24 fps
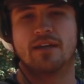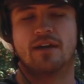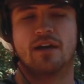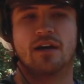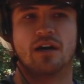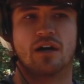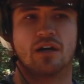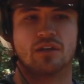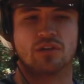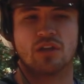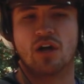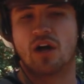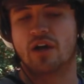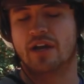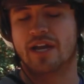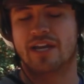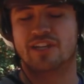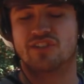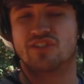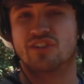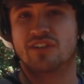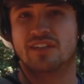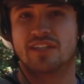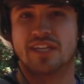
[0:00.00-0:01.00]
Uh, a log
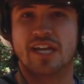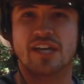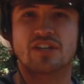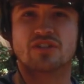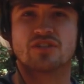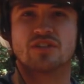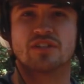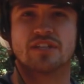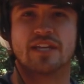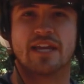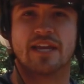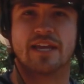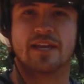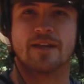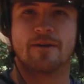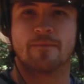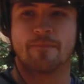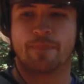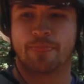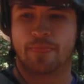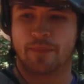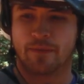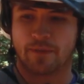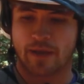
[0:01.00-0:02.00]
I took yesterday
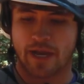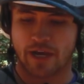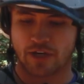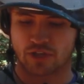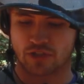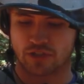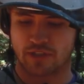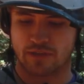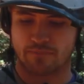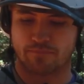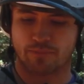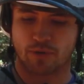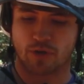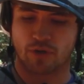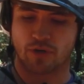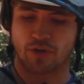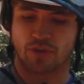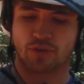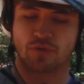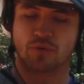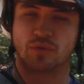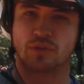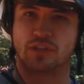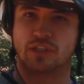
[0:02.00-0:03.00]
actually
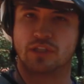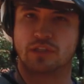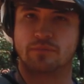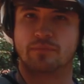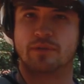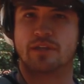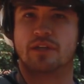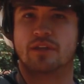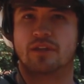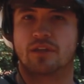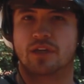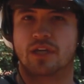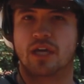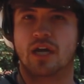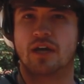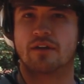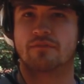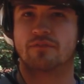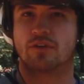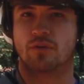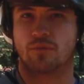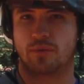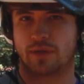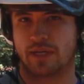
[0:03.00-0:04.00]
burned through a little bit of the
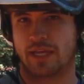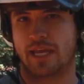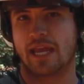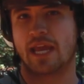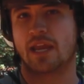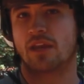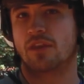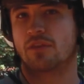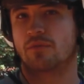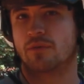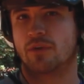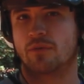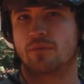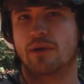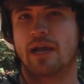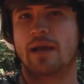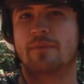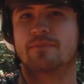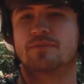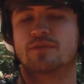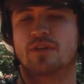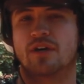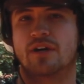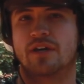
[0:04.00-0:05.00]
cover when I had three
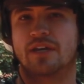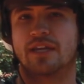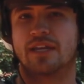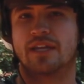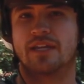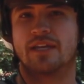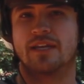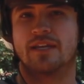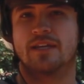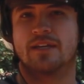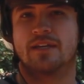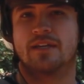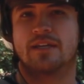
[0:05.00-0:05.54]
wraps on it,